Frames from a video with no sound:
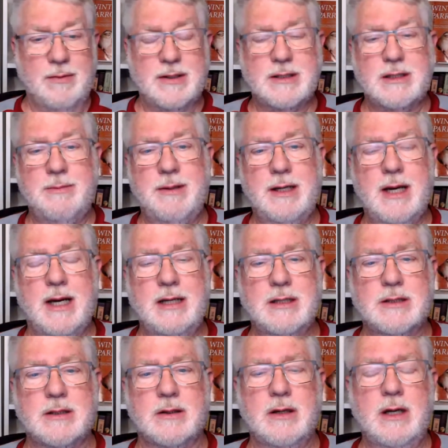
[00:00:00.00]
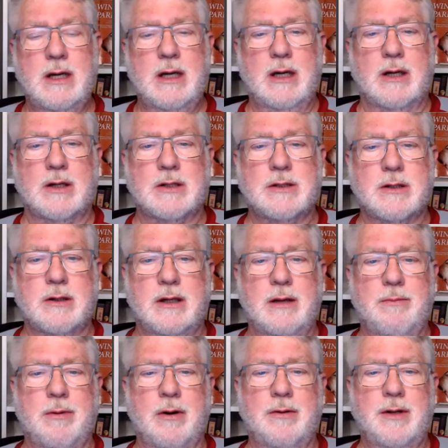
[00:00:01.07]
Mississippi kites are certainly
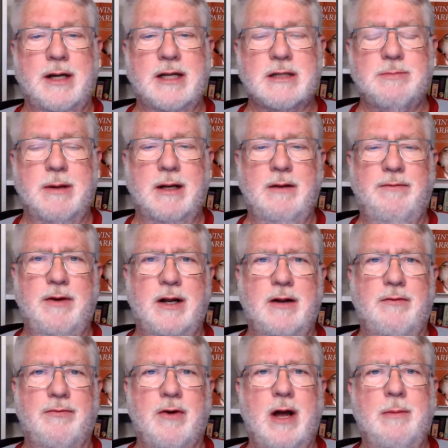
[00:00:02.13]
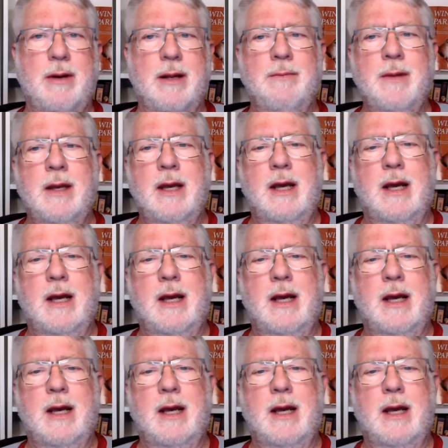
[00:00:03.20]
a bird that has benefited from it.